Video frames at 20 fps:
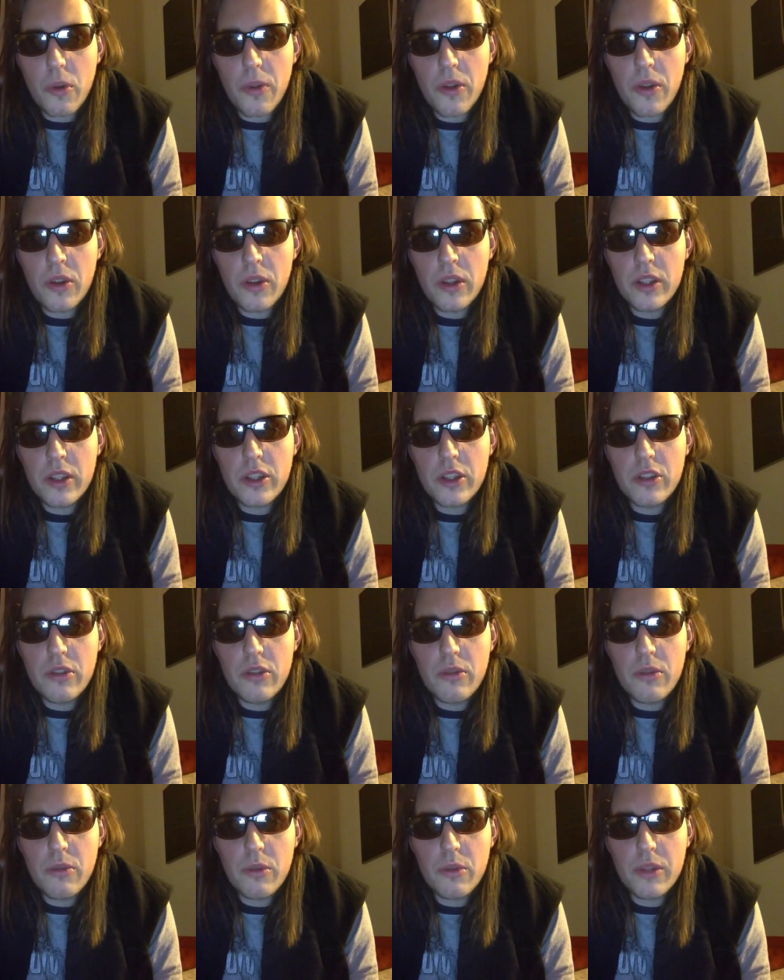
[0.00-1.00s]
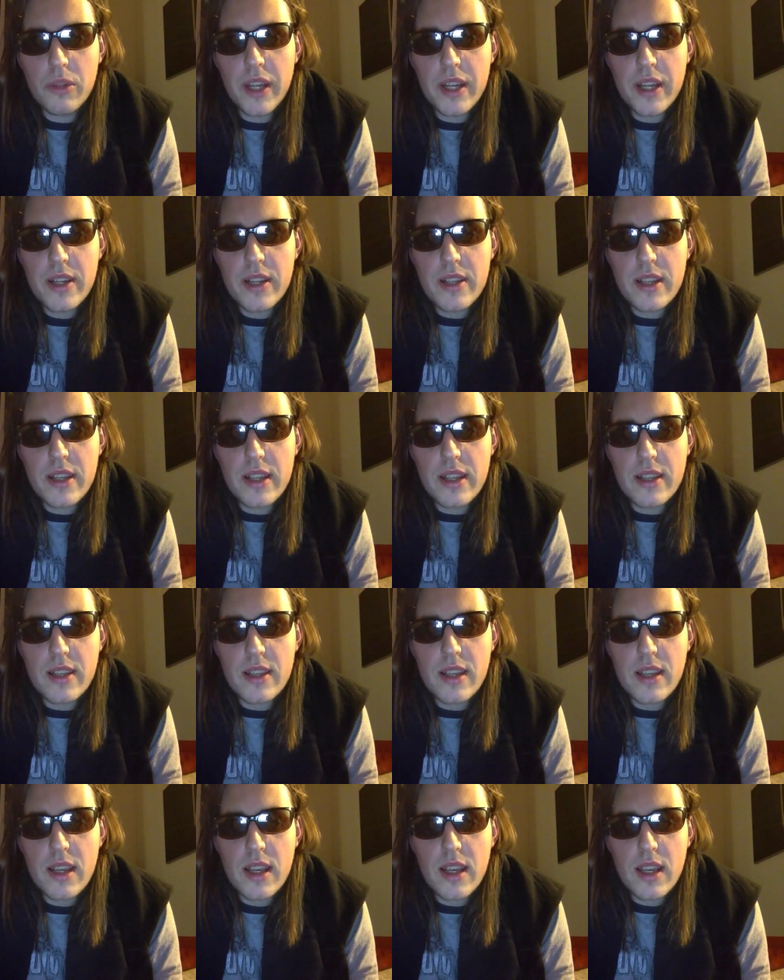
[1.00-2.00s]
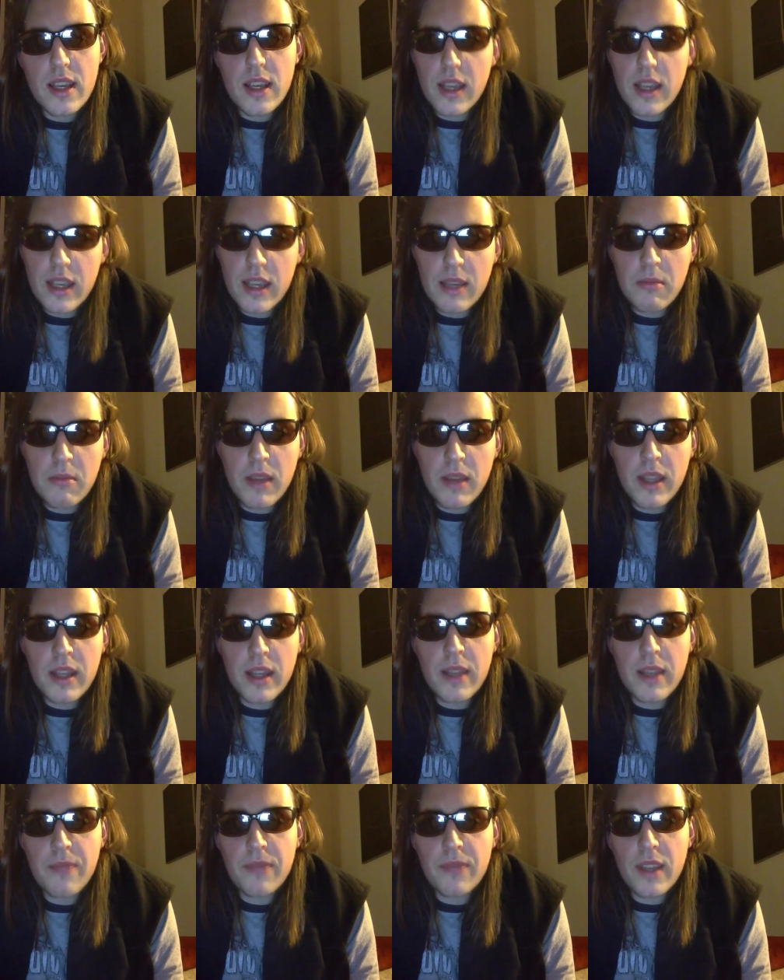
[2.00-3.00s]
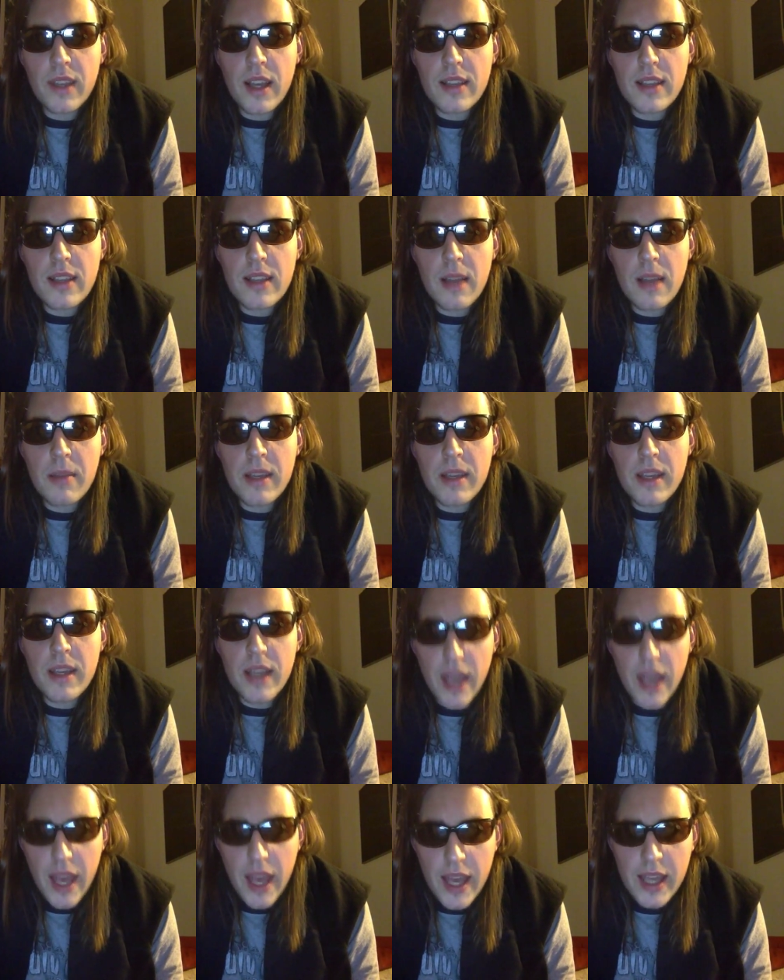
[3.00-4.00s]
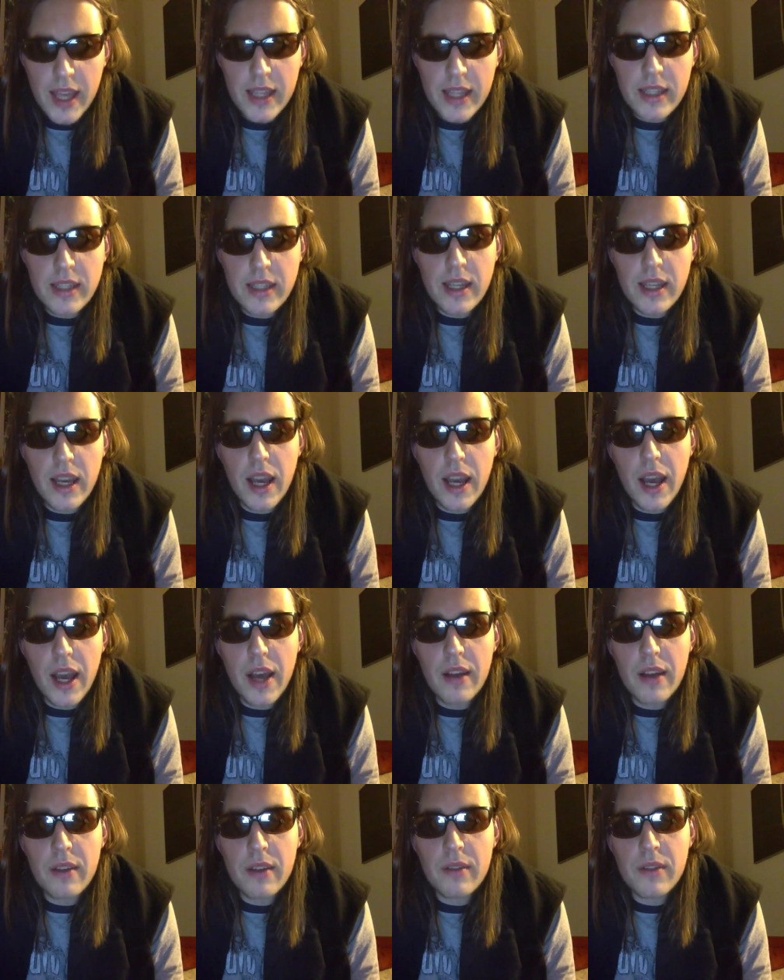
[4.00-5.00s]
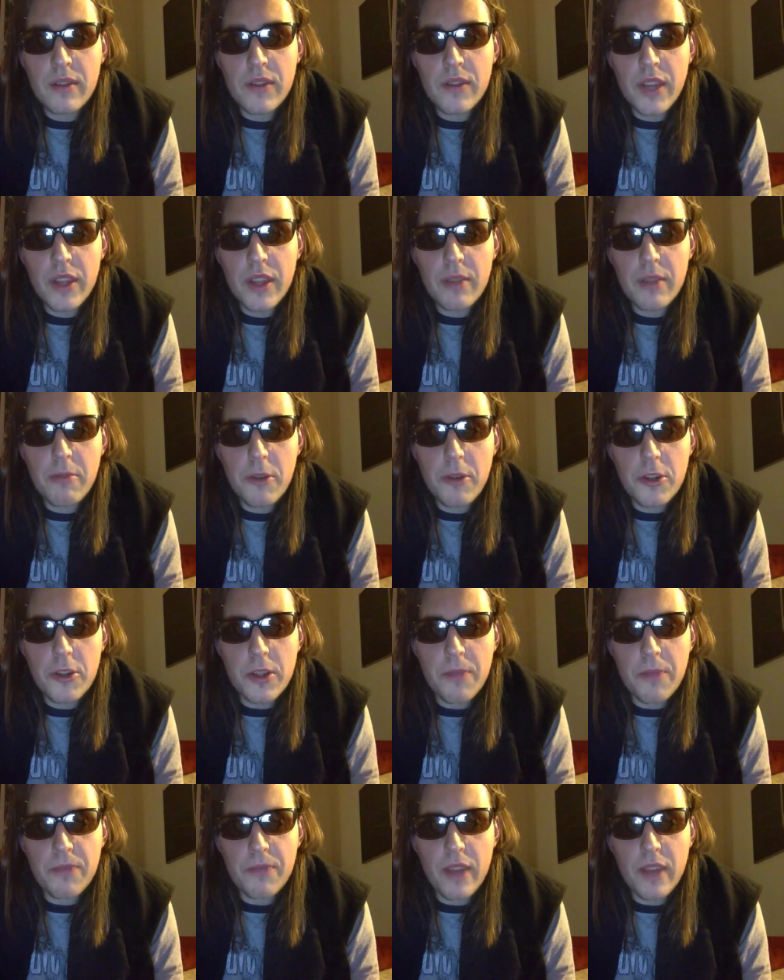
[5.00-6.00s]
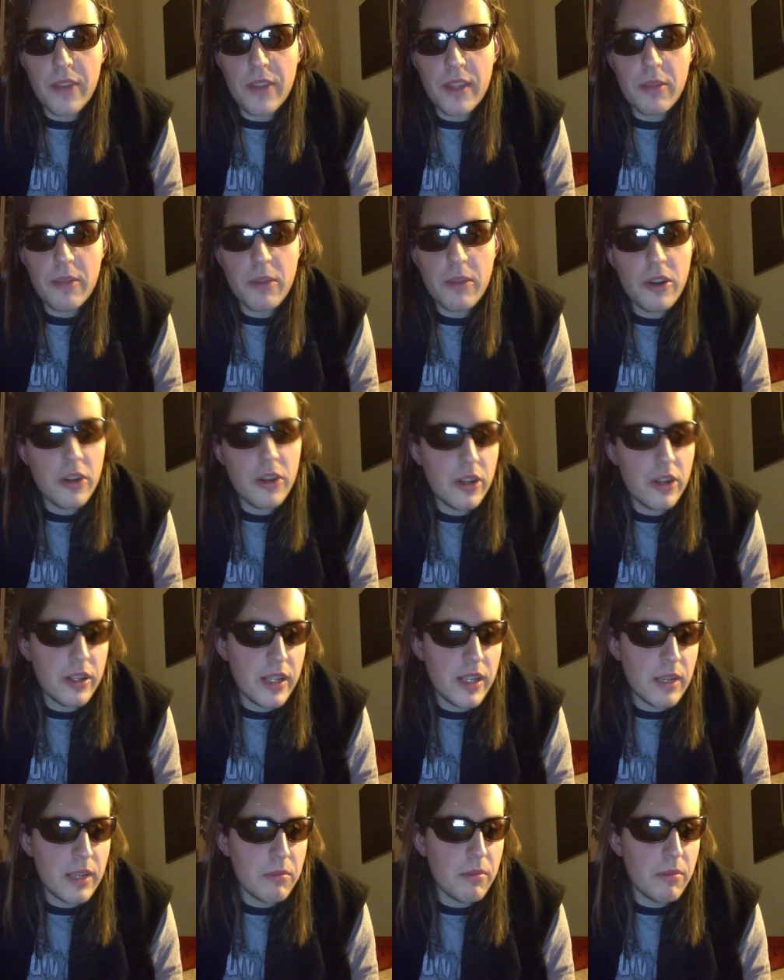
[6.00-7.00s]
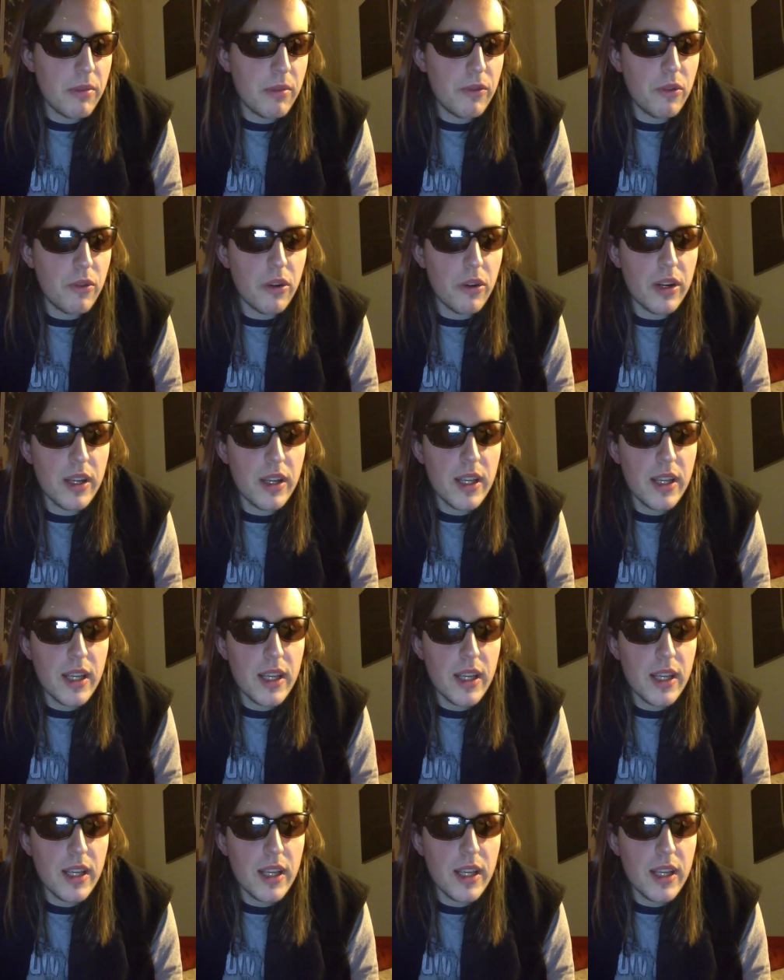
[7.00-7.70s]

The only two who dares is him and Asami, and another person. I think we heard her name before.